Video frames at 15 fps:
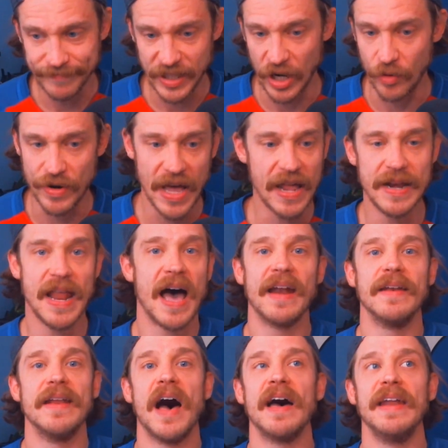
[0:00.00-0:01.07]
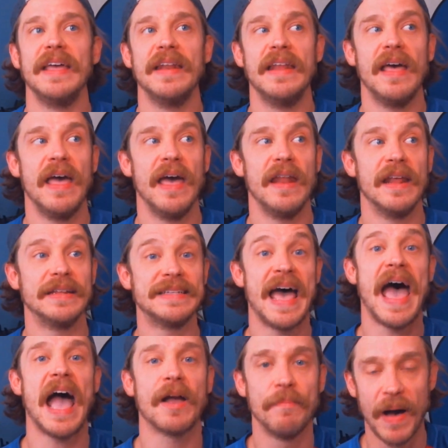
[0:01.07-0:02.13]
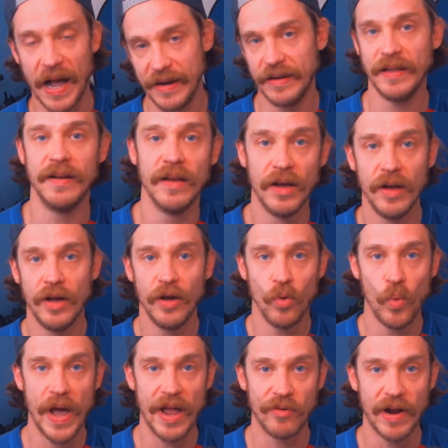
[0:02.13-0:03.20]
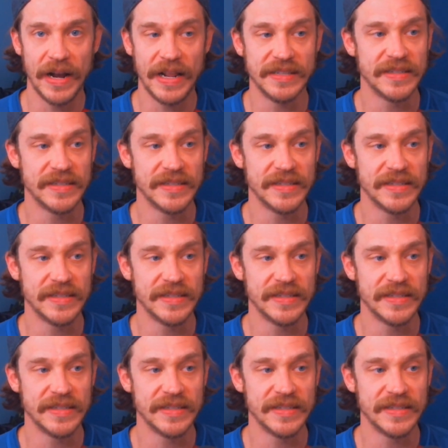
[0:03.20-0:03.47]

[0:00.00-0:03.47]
not in an attack-minded way, right?